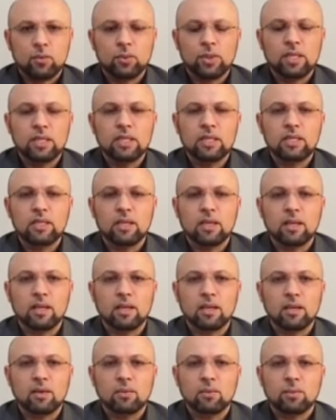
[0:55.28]
we
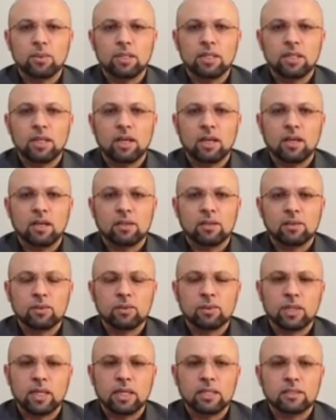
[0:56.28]
uh, we are
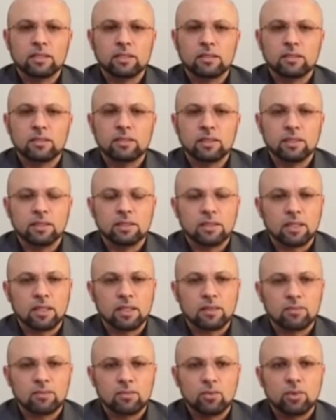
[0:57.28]
located in
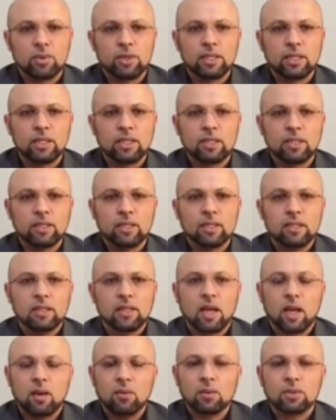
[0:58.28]
California.
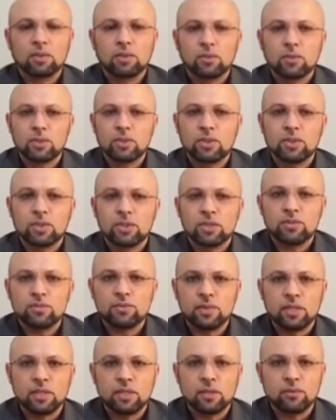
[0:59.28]
Our tuition is
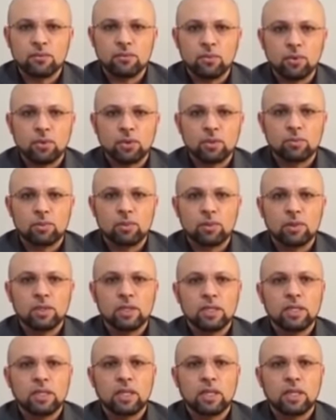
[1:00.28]
very affordable,